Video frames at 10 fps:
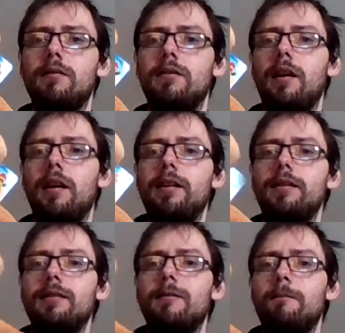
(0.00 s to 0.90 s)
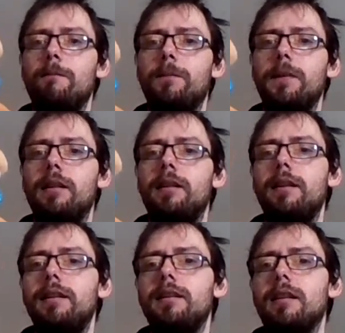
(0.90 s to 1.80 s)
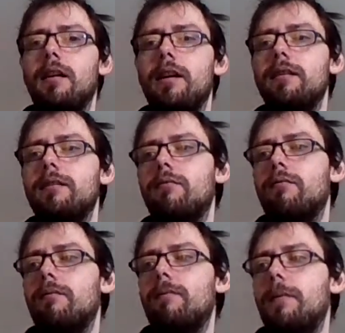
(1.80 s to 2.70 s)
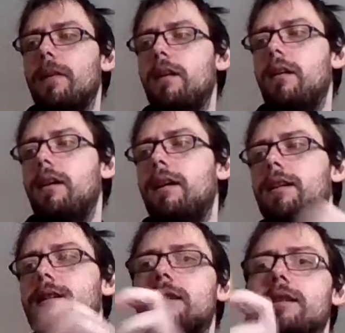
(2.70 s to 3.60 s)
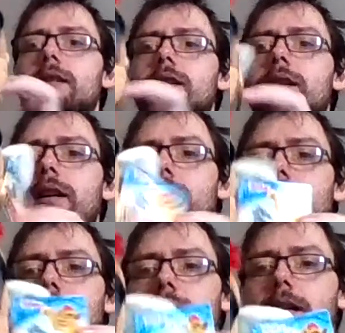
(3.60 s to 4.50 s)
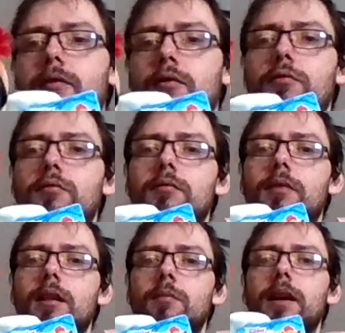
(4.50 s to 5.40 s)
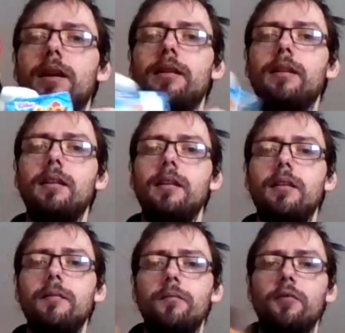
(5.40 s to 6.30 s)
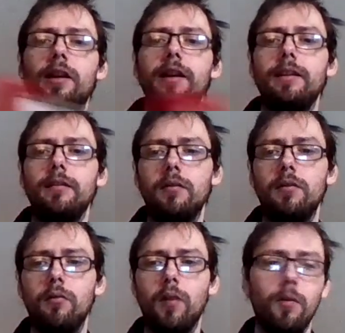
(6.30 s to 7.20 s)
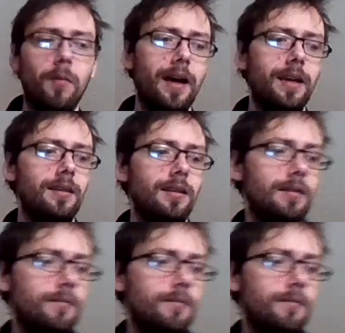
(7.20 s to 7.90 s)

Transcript: nicely designed. And as they're Disney, they're all going to be really well made.